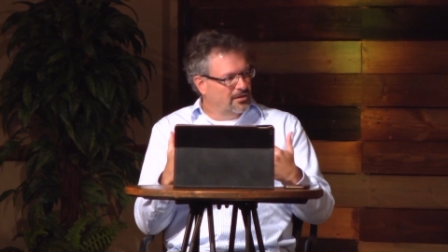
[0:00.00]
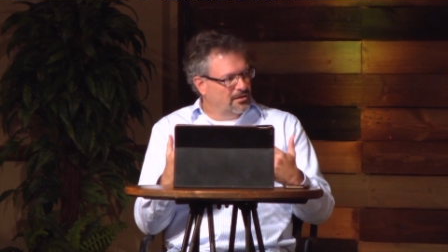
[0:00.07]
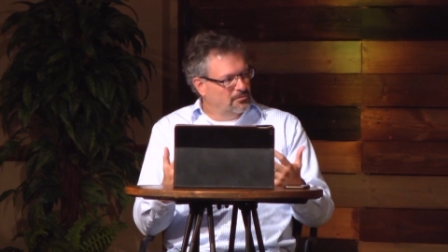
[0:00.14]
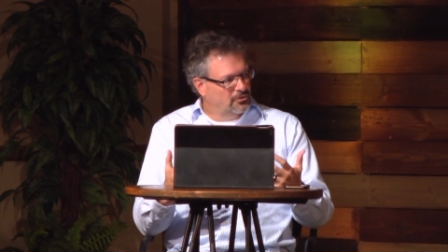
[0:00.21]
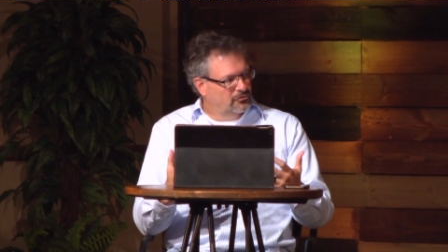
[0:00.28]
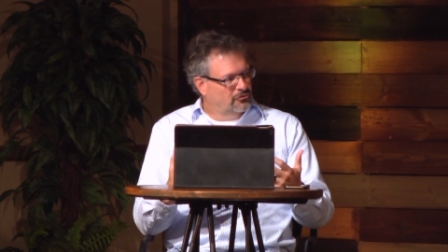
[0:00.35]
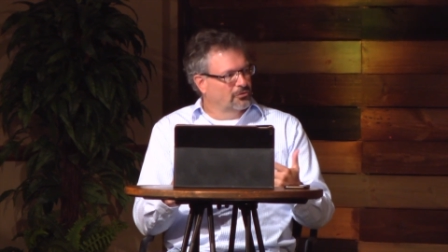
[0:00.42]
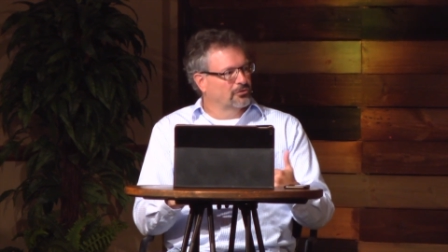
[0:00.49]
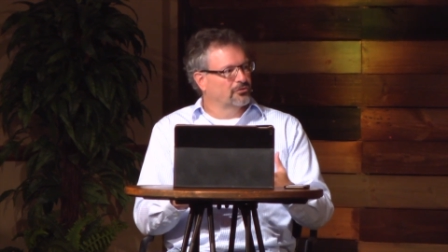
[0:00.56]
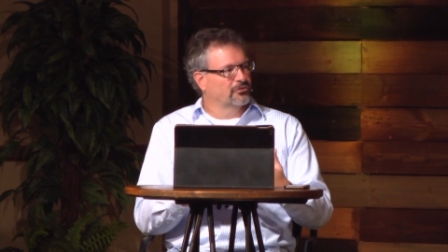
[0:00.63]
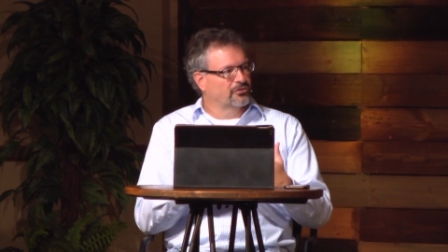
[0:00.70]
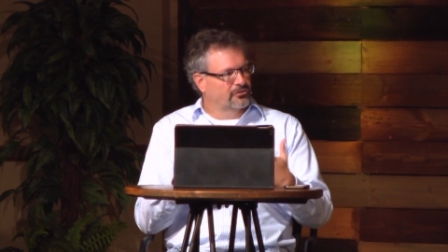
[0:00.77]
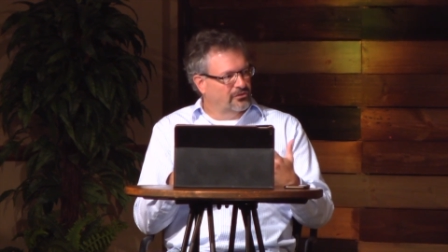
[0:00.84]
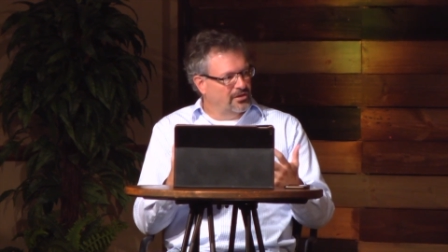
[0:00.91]
It
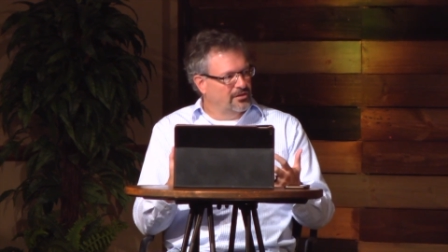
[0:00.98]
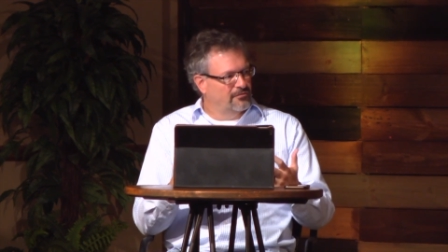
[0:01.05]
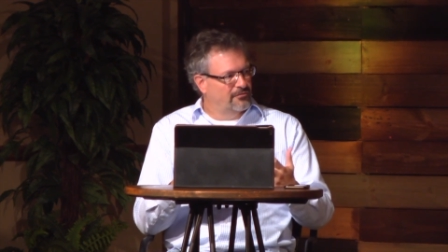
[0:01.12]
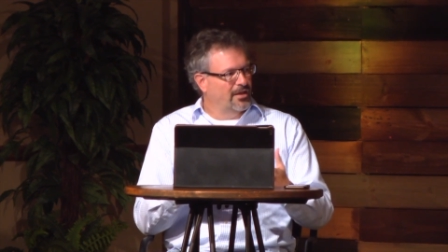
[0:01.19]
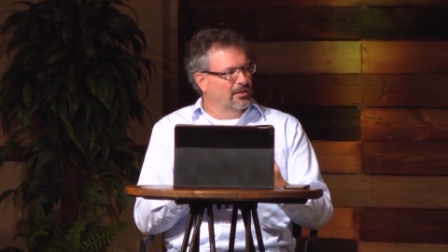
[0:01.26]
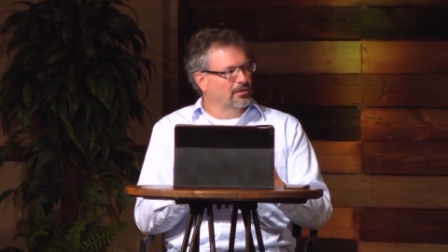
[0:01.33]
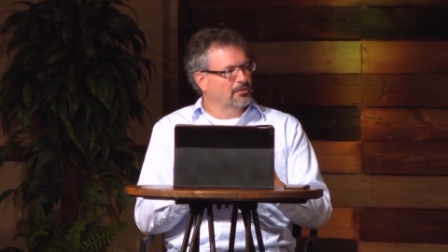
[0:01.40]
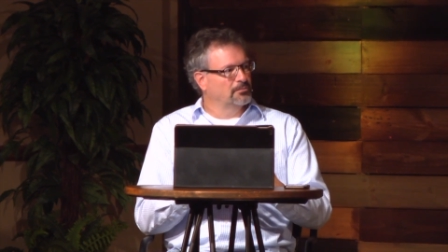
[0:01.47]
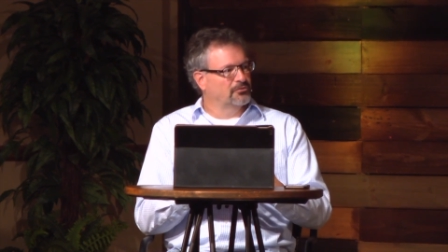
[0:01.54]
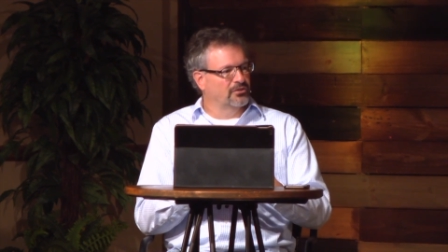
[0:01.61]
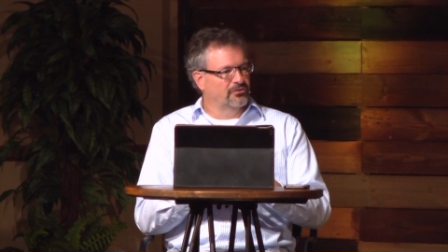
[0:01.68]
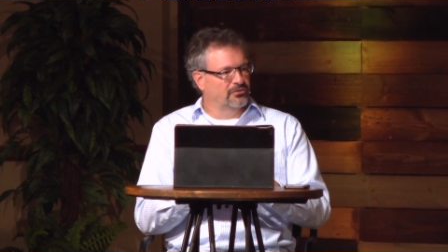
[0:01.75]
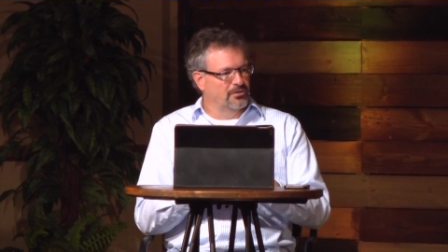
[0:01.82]
matures us, it develops us,